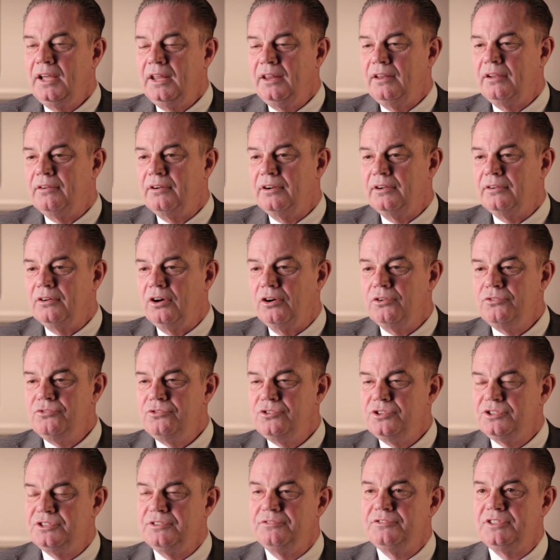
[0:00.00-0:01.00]
There are
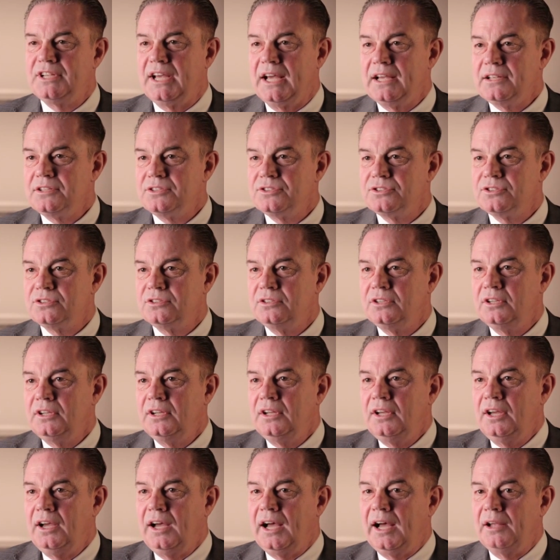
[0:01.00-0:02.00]
hundreds of tasks,
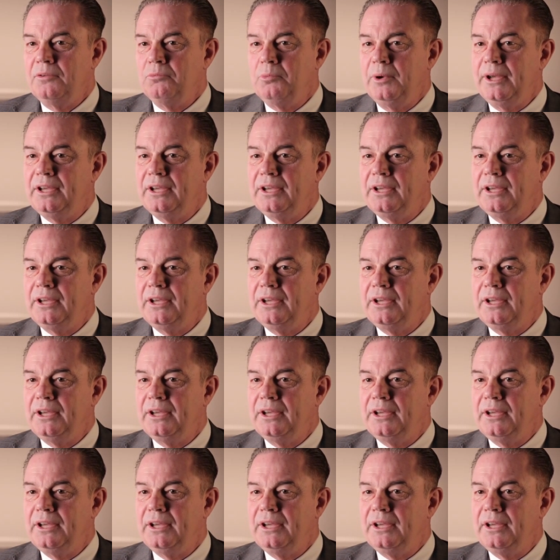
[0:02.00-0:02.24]
and